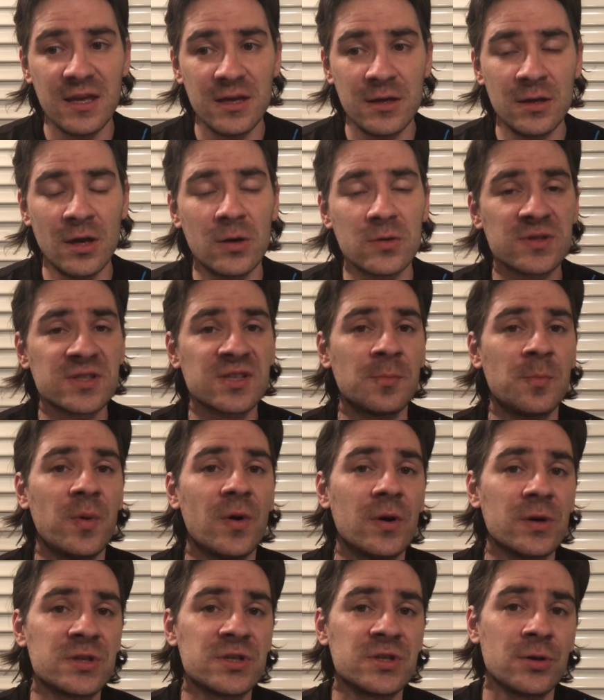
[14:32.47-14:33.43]
you know,
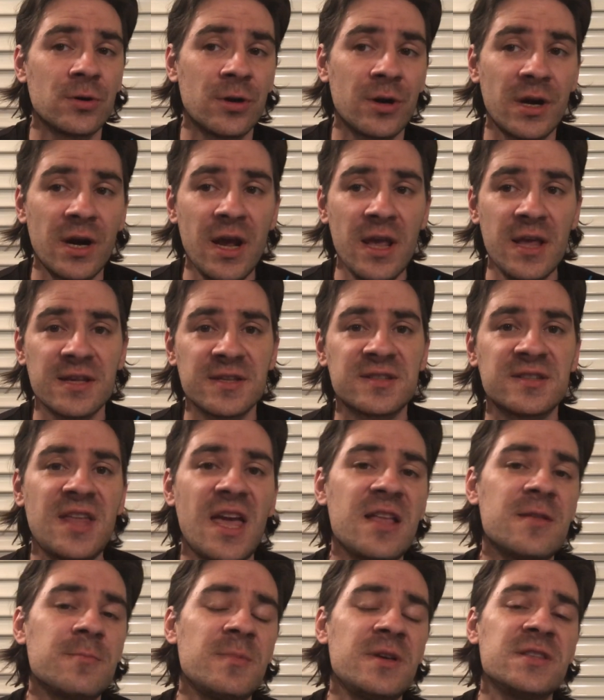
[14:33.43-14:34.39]
support your
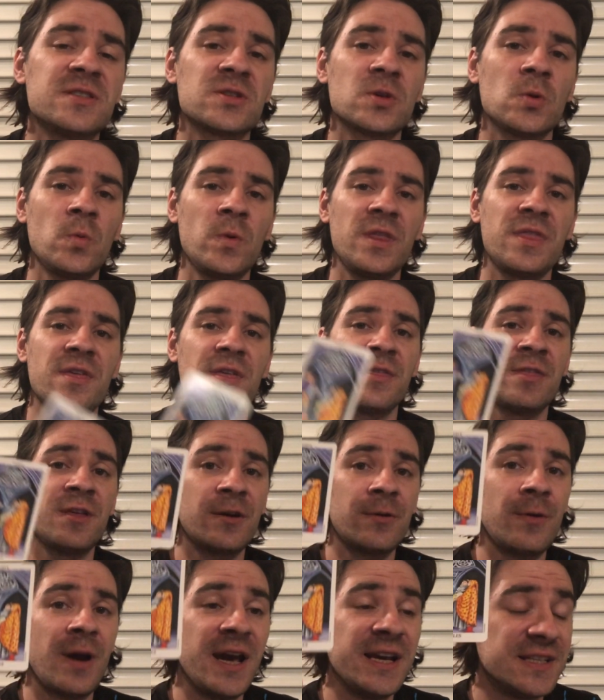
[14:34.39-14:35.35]
statements with
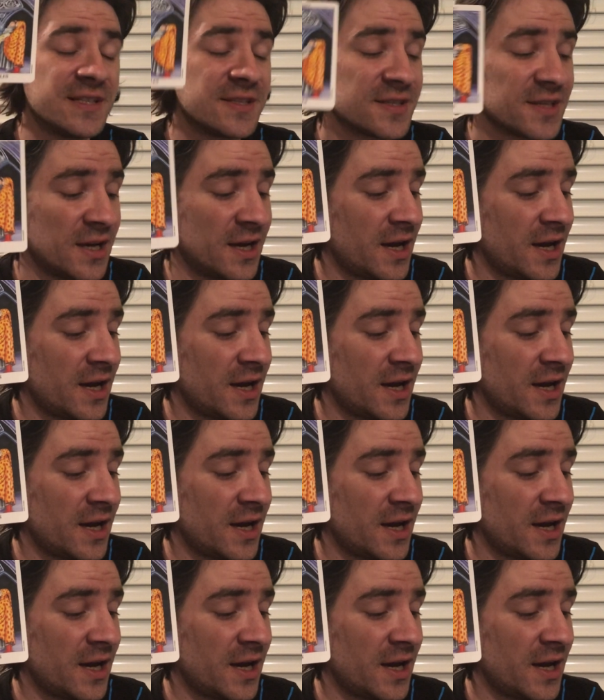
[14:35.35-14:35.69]
the right,